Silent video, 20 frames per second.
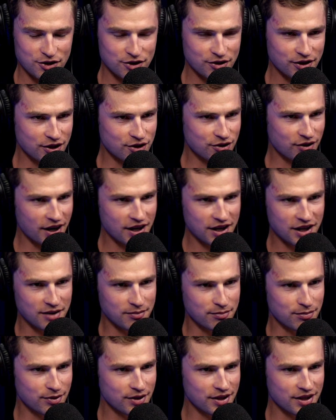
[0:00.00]
during
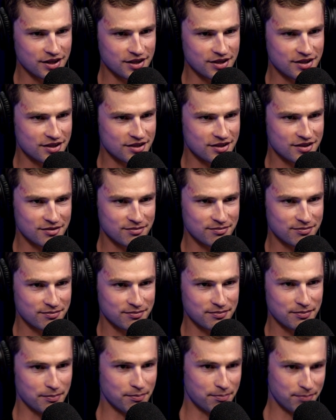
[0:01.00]
training, Bree's
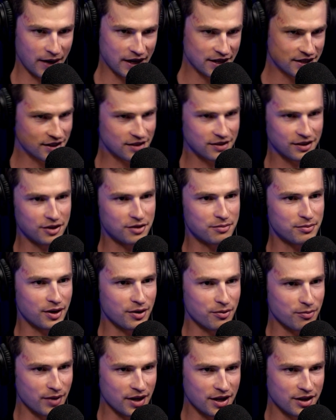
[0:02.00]
basically on
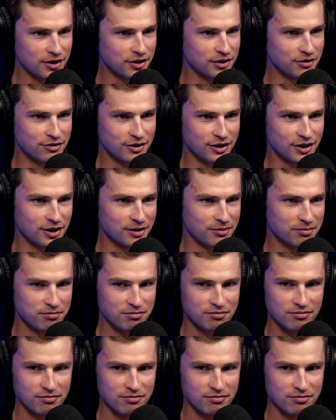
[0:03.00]
my wheel for,